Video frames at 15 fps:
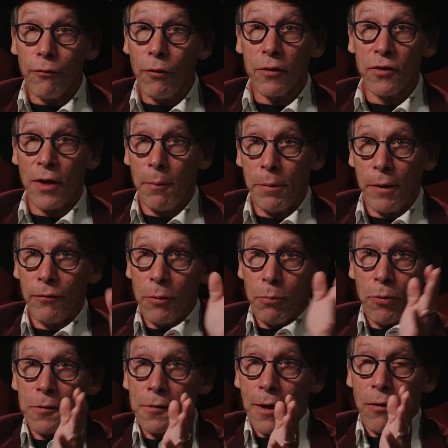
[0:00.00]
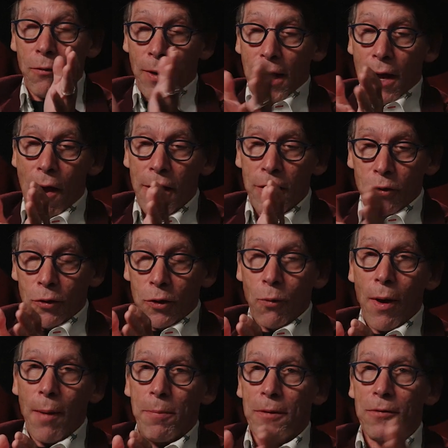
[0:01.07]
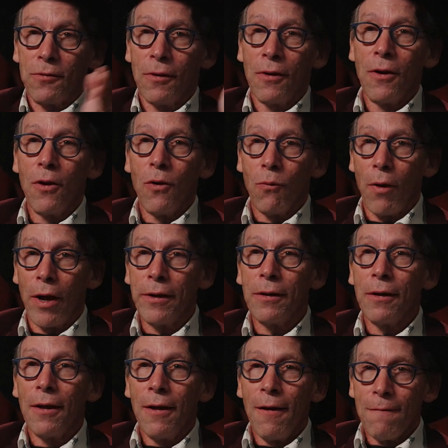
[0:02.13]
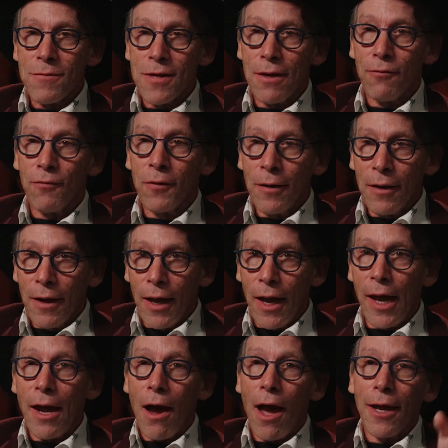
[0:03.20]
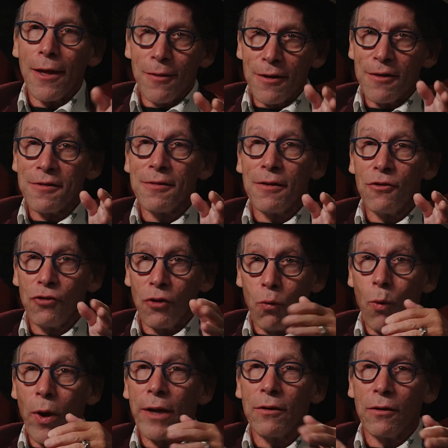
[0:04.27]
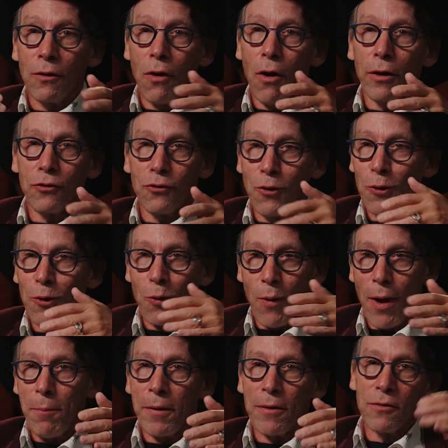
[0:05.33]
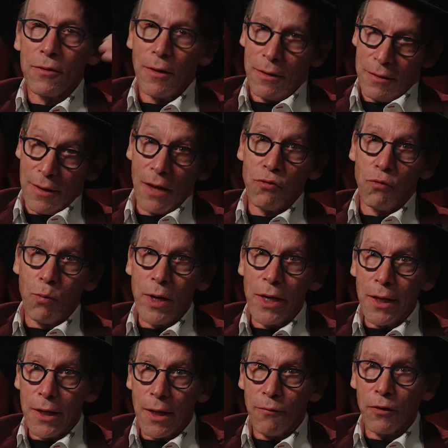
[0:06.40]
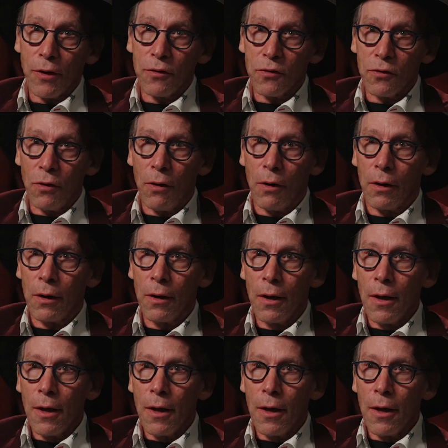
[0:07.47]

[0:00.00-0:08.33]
for example, if you put together AI and nuclear weapons, right? If AI had the decision when to launch nuclear weapons, then that's really of concern.